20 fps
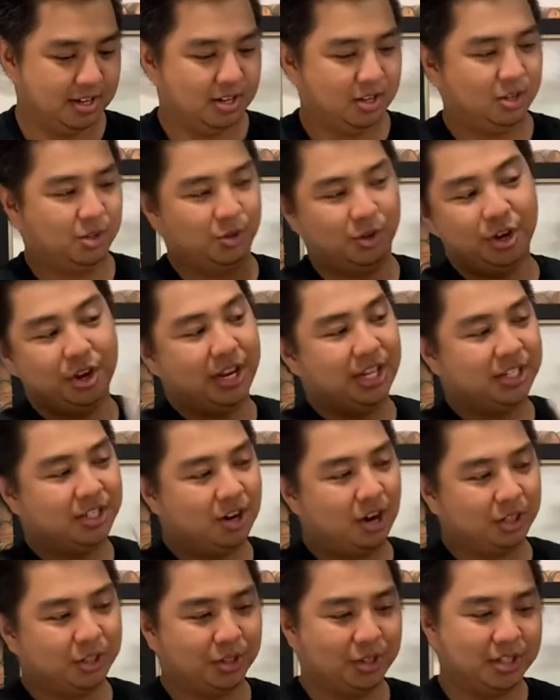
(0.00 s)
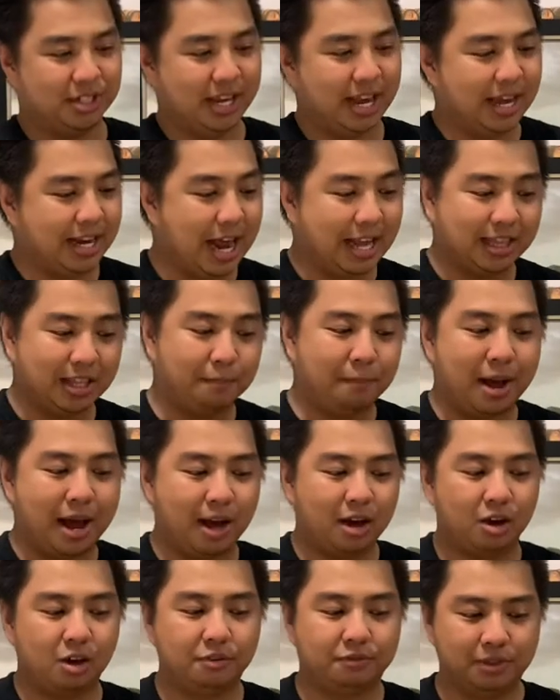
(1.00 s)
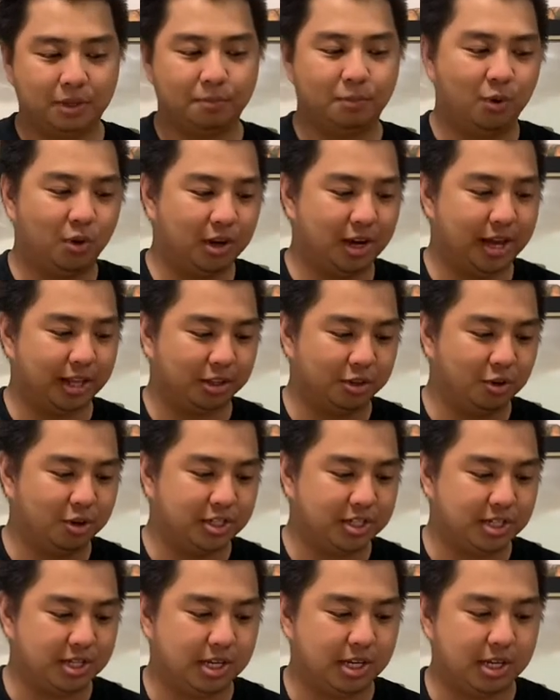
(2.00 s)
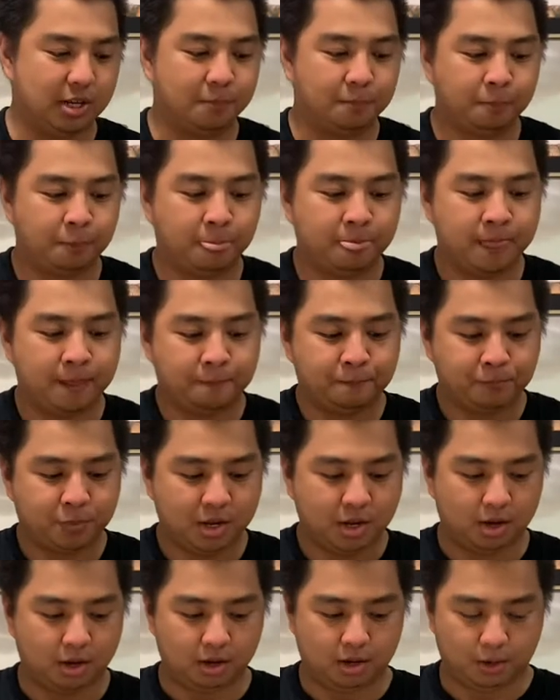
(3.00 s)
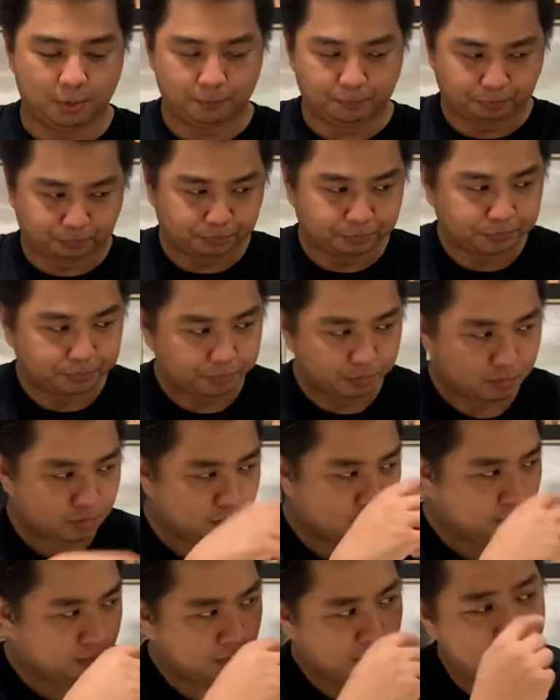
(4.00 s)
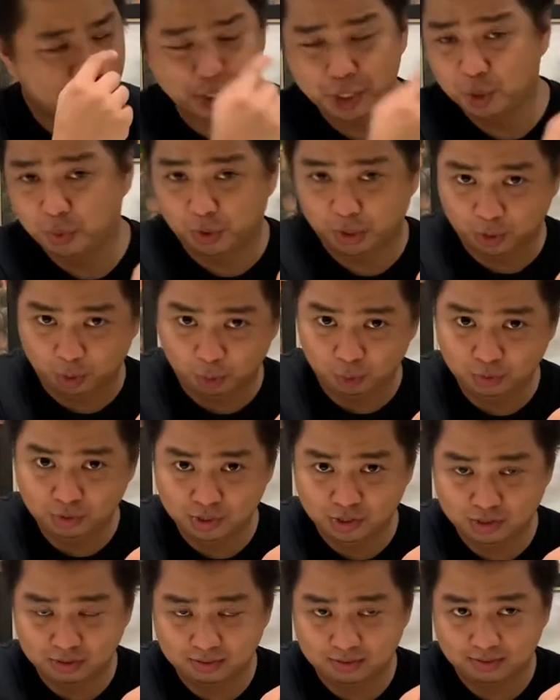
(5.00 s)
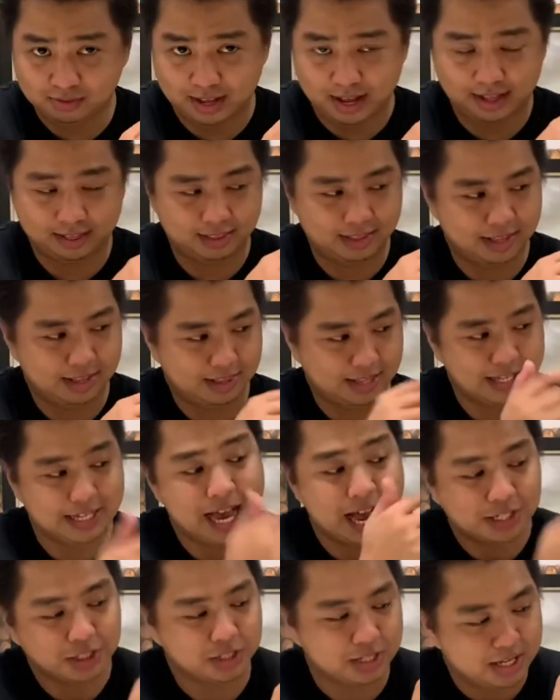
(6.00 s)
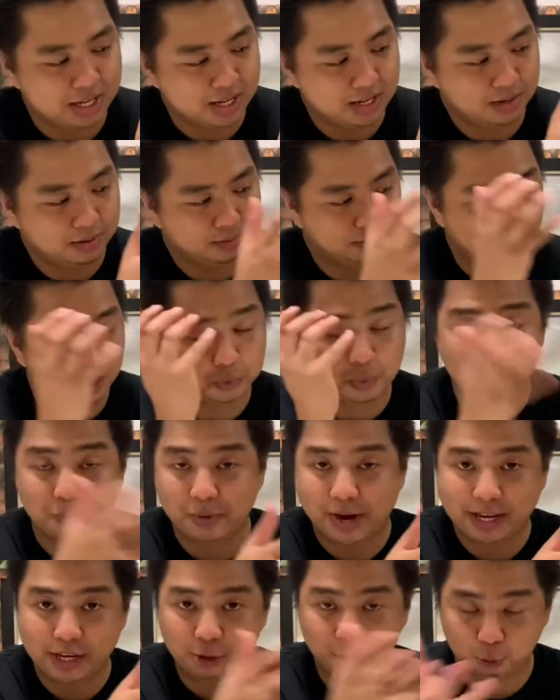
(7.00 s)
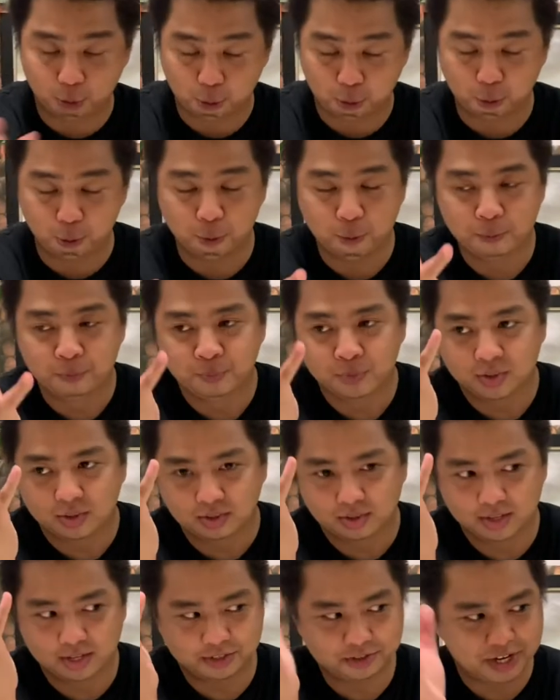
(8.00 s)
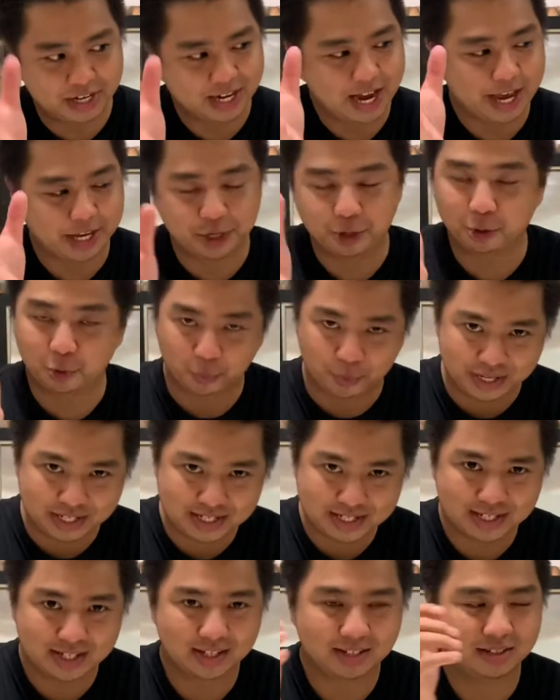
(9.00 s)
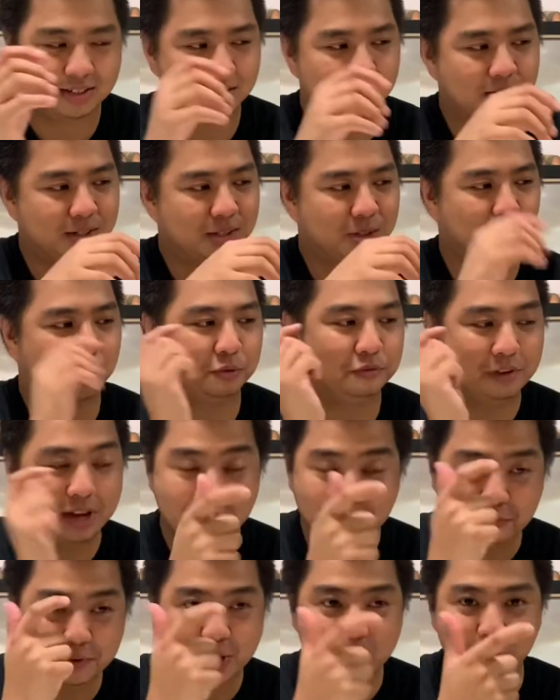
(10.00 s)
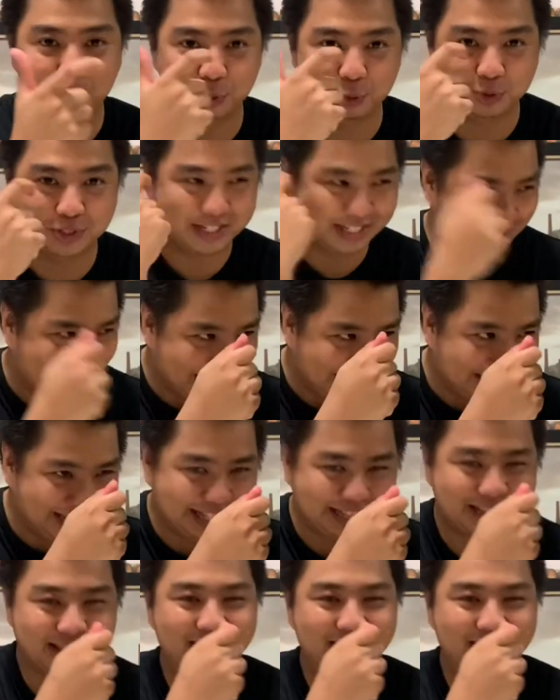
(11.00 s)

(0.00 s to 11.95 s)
So, yeah, instructions. And at the back of the booklet, you'll see uh, a Q R code that it's actually, that will bring you to the DrinkIQ quiz. So, feel free to scan it